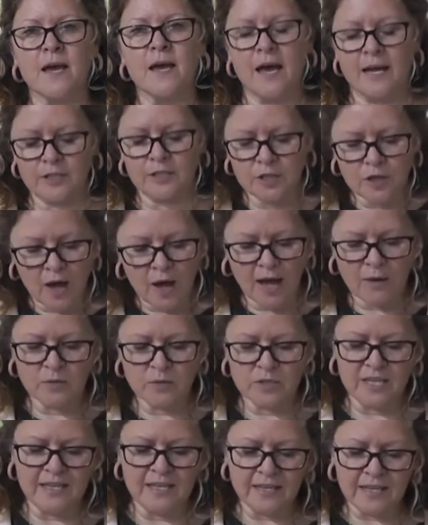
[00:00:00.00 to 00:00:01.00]
And you know, I
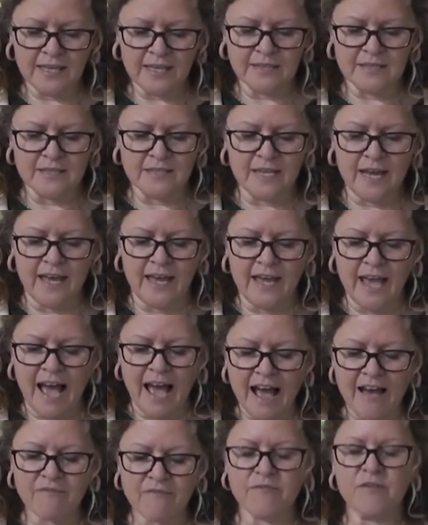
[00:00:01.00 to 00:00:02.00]
was thinking today,
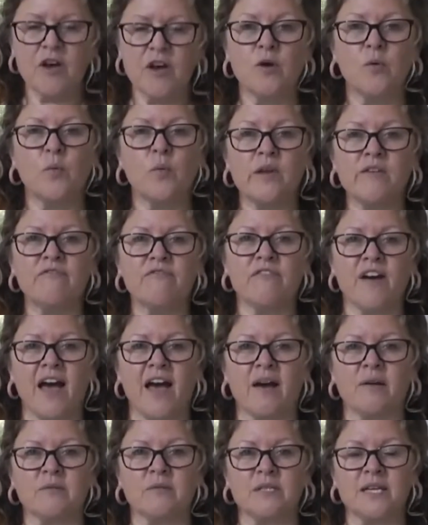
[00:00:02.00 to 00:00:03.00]
have we
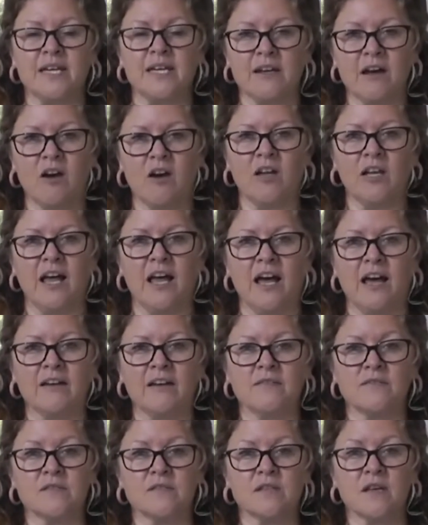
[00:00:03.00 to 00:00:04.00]
found in our
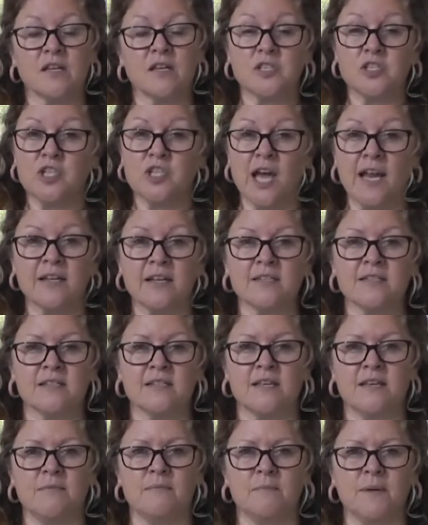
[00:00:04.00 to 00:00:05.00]
lives, has
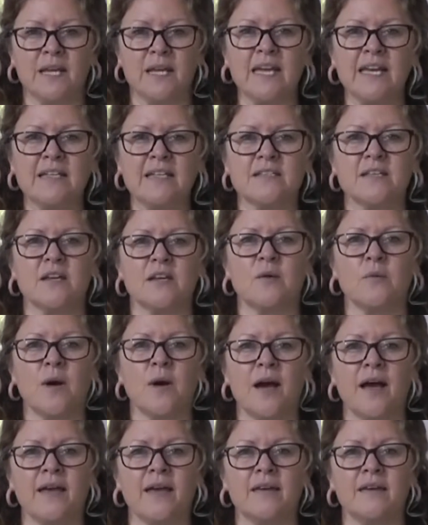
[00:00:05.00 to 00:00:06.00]
jealousy been eating
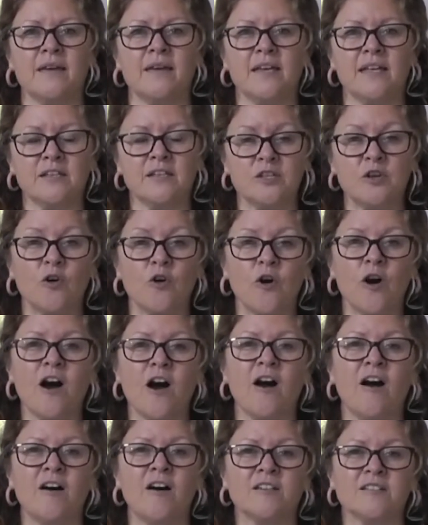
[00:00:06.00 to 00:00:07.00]
away in your
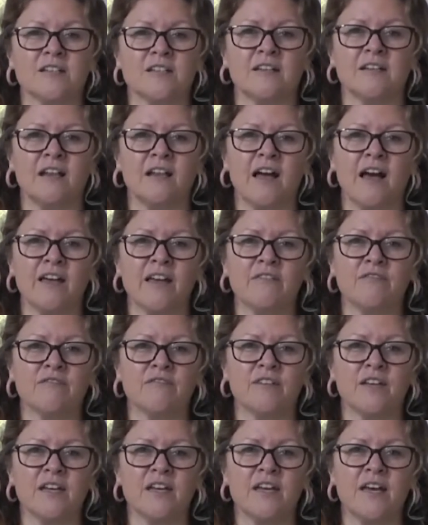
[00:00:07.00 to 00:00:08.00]
heart and life?
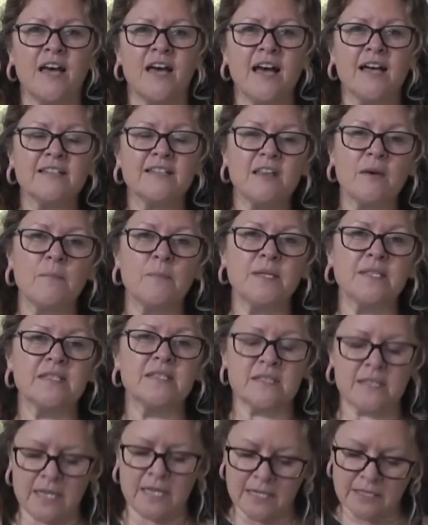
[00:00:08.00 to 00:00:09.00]
Has there been
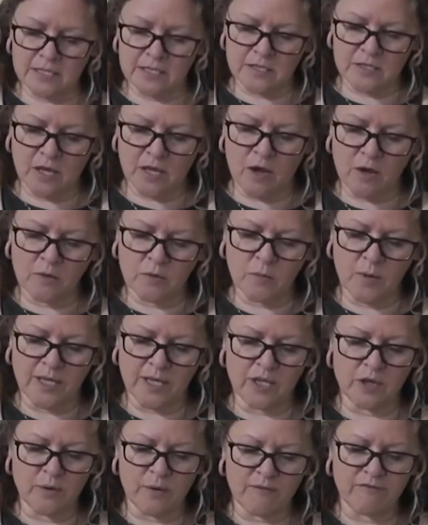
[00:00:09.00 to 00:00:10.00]
seed sown where
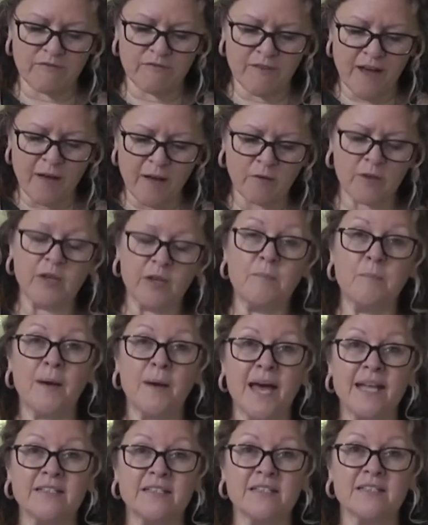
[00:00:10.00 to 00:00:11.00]
you have felt
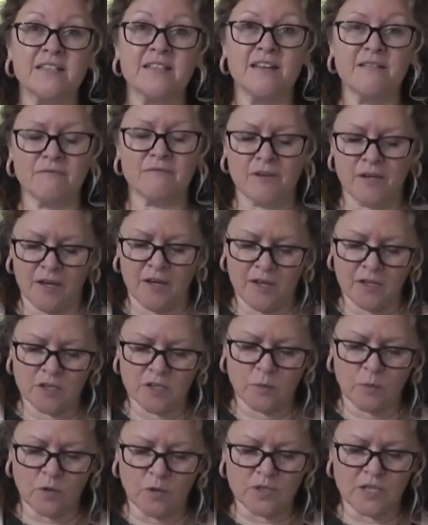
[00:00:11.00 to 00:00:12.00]
competitive
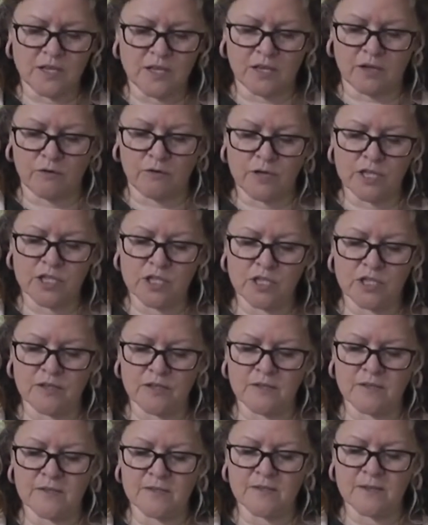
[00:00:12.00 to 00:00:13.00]
towards other
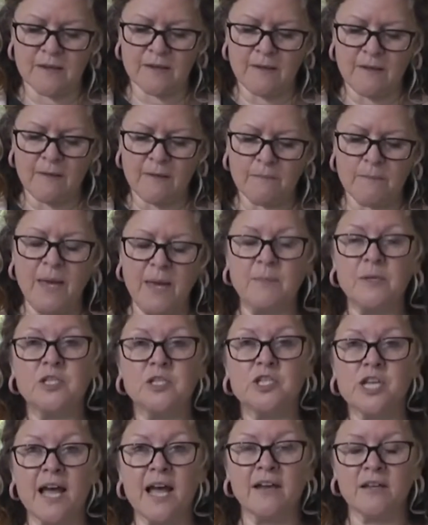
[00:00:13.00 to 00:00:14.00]
Christians, maybe
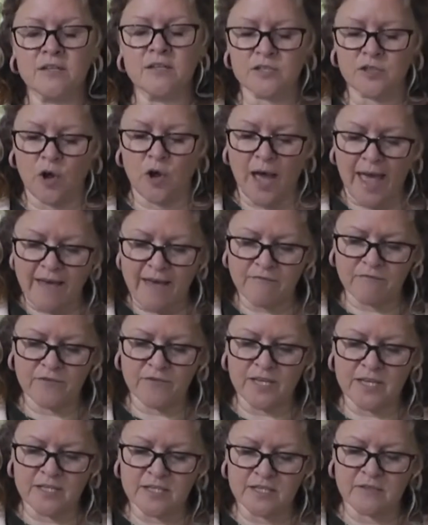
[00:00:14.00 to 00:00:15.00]
jealous or
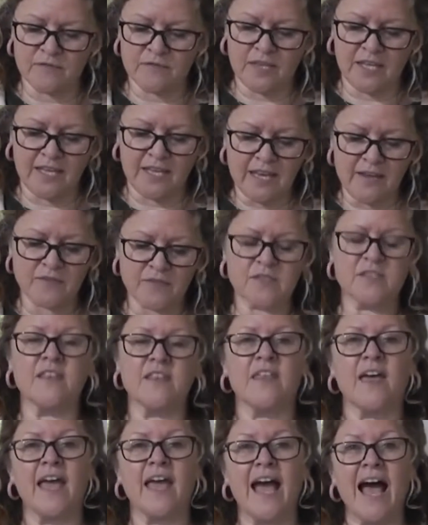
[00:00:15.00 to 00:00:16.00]
envious of the gifts that
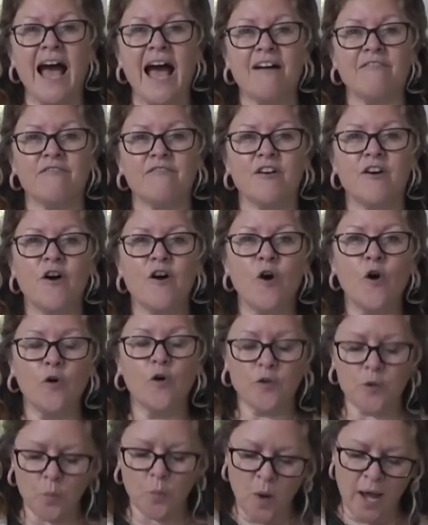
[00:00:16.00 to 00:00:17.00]
they have
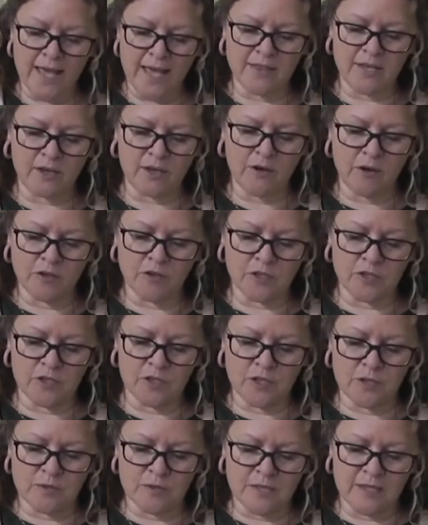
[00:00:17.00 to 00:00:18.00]
or the way that God is
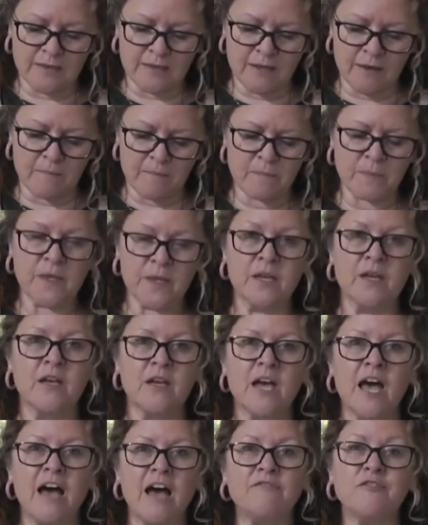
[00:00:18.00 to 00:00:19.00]
using them?
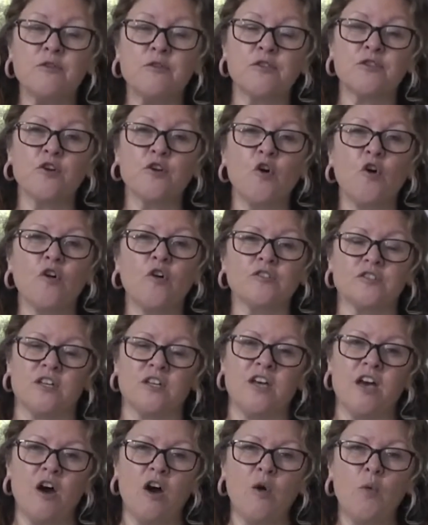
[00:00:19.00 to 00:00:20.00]
Have you thought
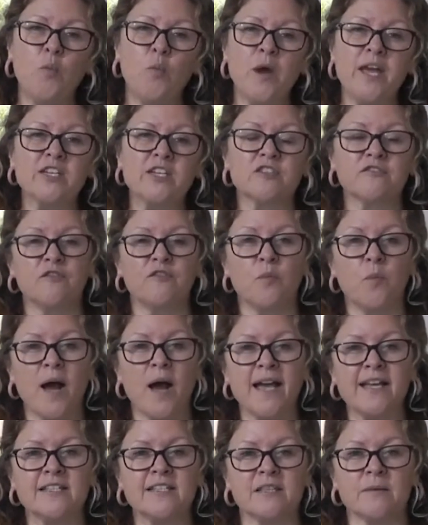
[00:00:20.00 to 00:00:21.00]
or wished for
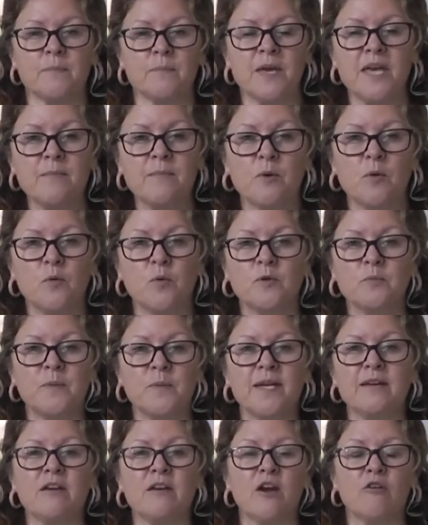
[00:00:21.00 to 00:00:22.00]
ways that people would
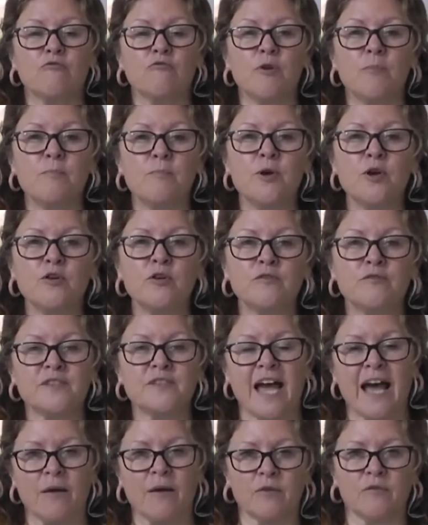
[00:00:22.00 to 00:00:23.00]
be removed
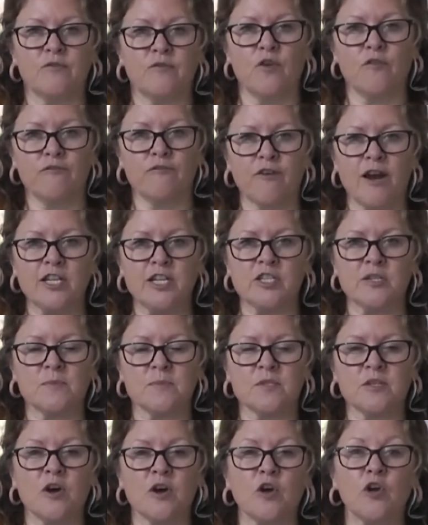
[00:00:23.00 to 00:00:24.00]
out of your friendship
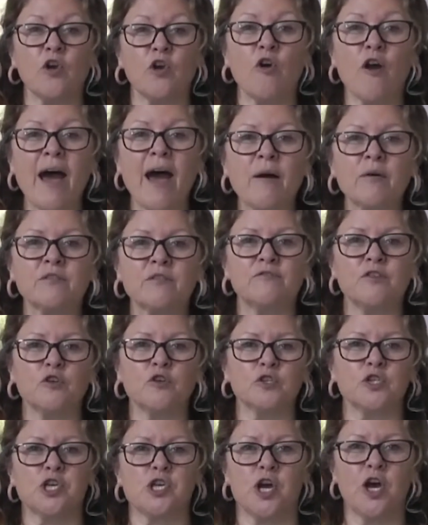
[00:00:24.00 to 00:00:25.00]
circle or out of
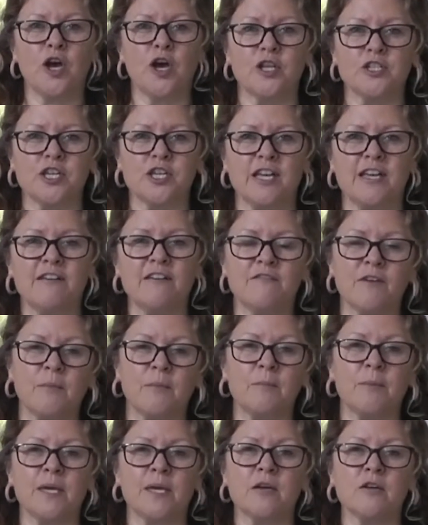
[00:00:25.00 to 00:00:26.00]
your church
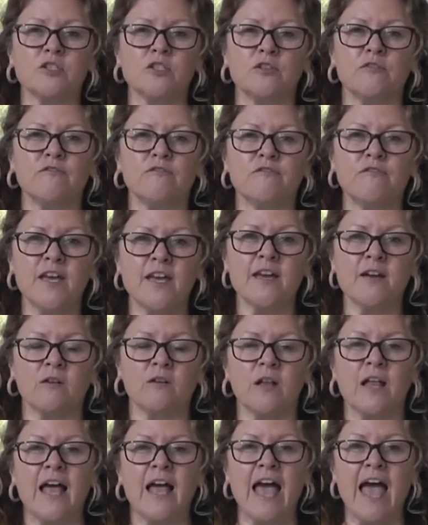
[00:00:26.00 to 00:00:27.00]
even because you
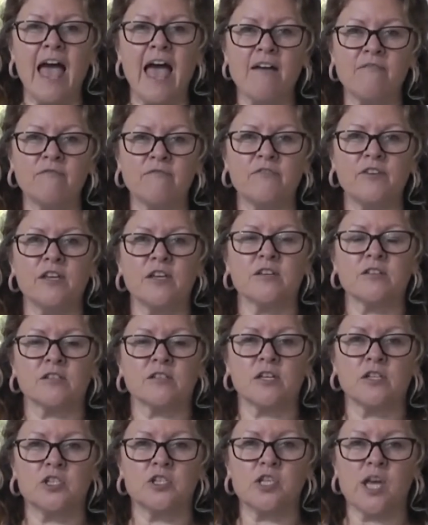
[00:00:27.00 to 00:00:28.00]
feel envious
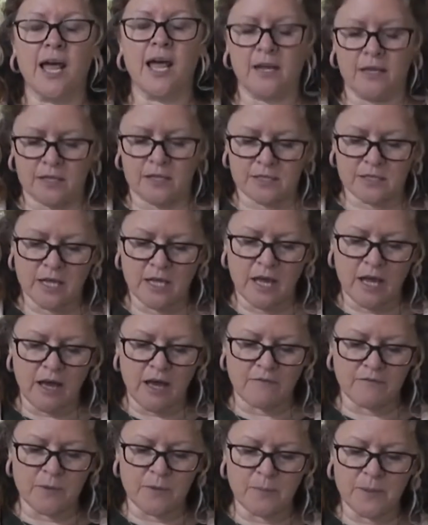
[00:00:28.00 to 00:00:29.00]
and jealous
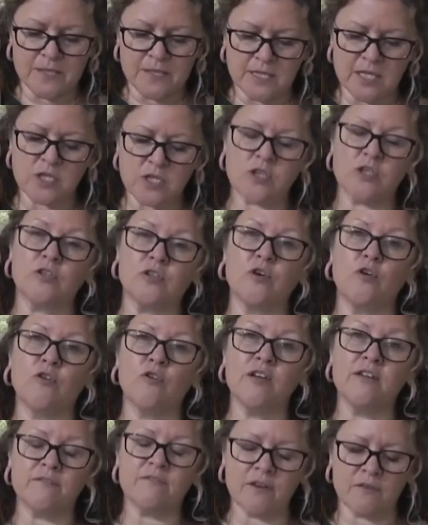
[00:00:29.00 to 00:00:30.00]
of the position
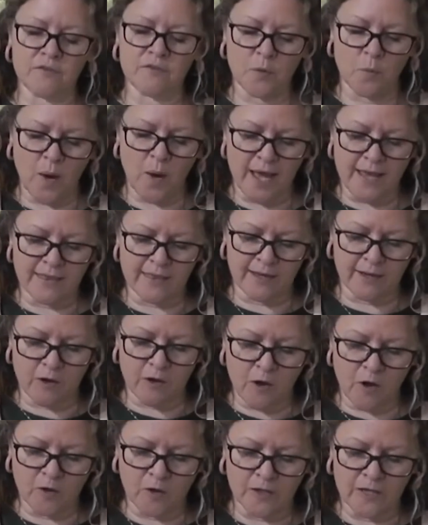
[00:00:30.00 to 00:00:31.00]
or even of the way that
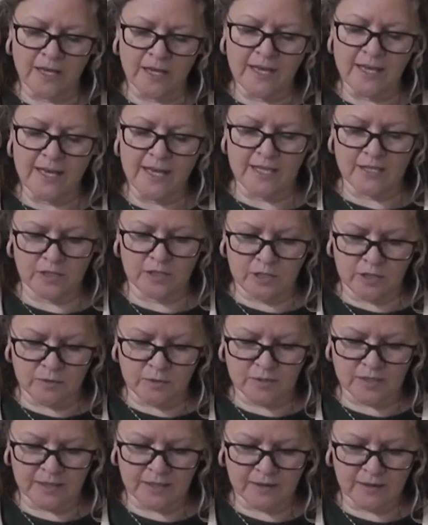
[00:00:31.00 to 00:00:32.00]
God is
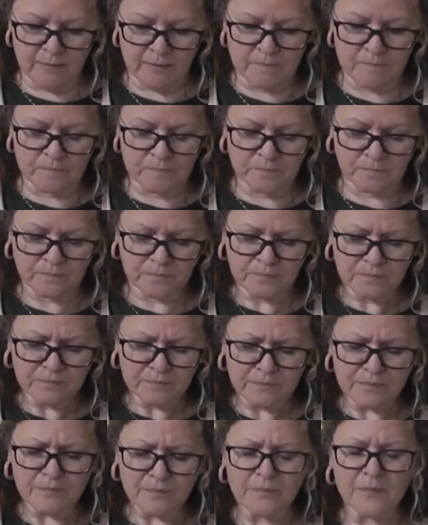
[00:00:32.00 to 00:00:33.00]
using them?
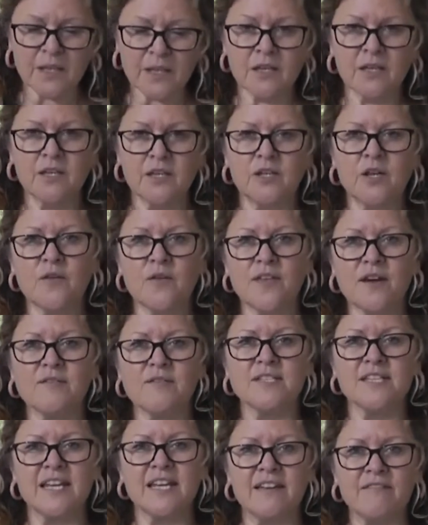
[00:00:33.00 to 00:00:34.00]
You know, there
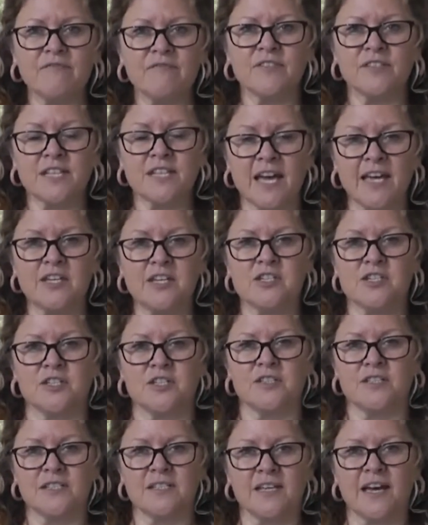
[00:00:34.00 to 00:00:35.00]
is an
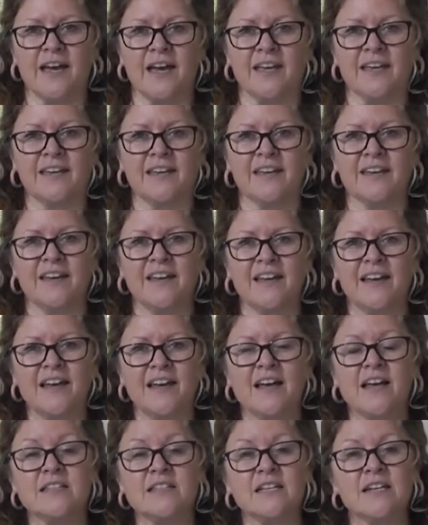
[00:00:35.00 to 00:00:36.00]
invitation today.
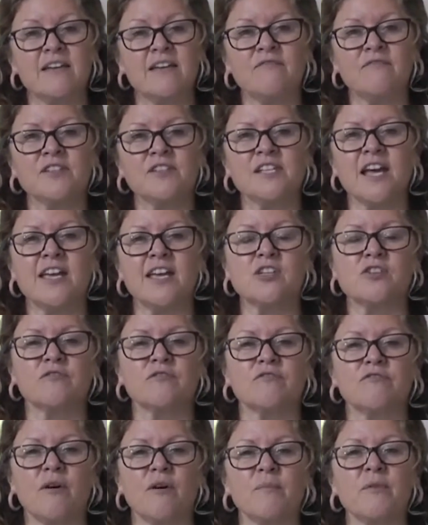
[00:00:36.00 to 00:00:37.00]
It's an invitation
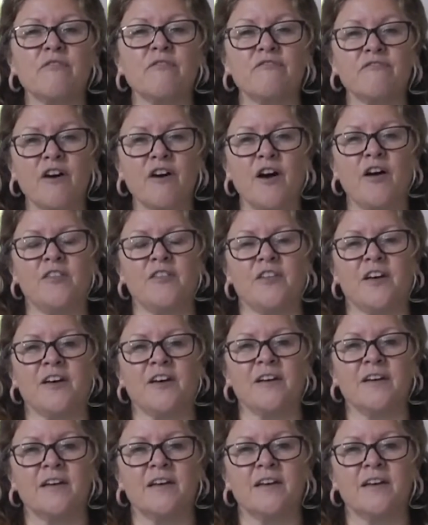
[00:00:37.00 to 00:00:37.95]
from the Father.